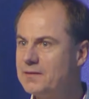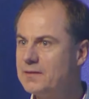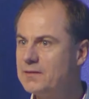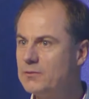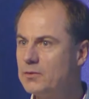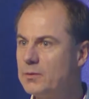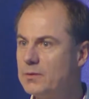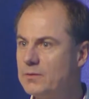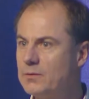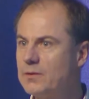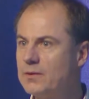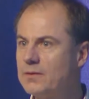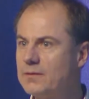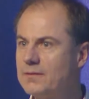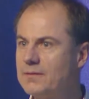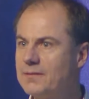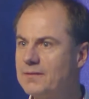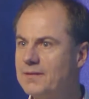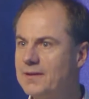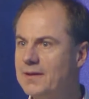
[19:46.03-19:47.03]
or
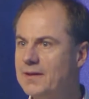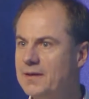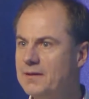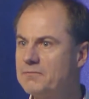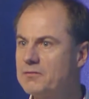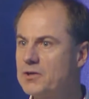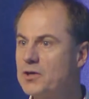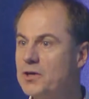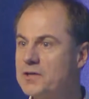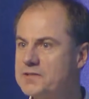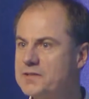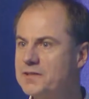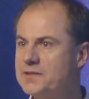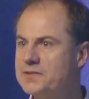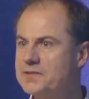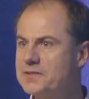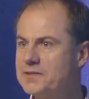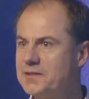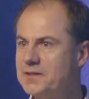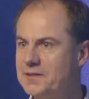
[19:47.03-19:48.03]
that have caused
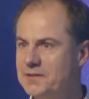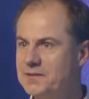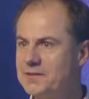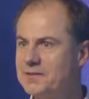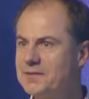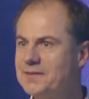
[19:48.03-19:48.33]
us to